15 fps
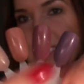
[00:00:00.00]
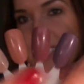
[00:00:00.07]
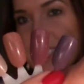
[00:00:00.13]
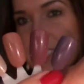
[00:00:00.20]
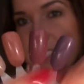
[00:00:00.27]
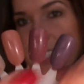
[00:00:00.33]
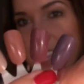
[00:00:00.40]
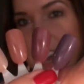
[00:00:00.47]

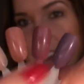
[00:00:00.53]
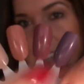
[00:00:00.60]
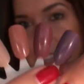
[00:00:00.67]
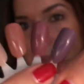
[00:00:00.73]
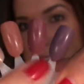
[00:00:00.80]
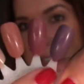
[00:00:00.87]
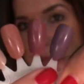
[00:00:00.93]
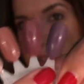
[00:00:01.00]
Seriously,
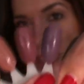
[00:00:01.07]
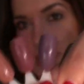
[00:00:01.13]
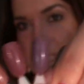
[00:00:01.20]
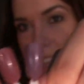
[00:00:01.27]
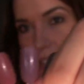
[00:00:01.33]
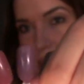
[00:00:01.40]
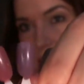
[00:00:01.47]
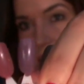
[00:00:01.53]
highly recommend
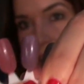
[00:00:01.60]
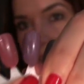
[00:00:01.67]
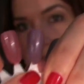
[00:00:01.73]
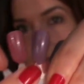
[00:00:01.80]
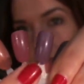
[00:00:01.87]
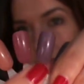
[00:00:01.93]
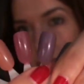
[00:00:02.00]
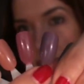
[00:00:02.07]
this color.
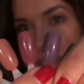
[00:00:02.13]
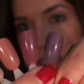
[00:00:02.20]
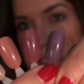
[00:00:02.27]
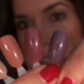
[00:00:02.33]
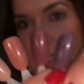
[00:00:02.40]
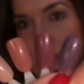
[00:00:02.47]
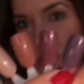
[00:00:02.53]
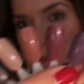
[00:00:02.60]

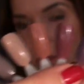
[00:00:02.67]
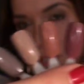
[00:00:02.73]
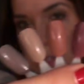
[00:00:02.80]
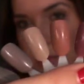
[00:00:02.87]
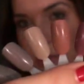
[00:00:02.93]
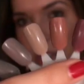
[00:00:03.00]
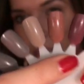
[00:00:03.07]
So, so